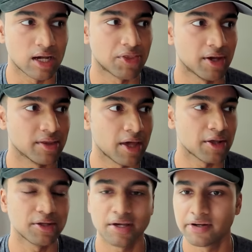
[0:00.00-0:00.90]
get that. At the end
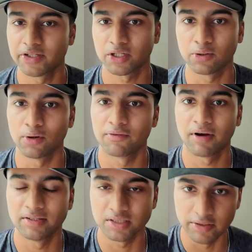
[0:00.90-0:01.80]
of the day, you're just a
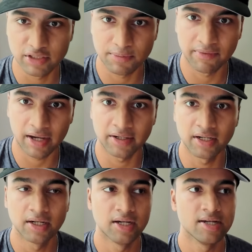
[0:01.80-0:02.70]
glorified service
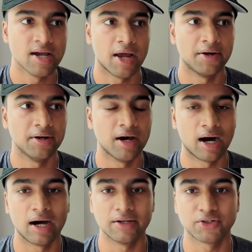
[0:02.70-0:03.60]
provider and you're
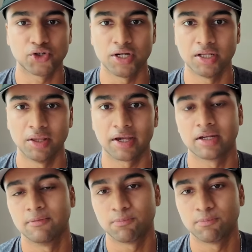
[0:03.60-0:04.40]
not treated like an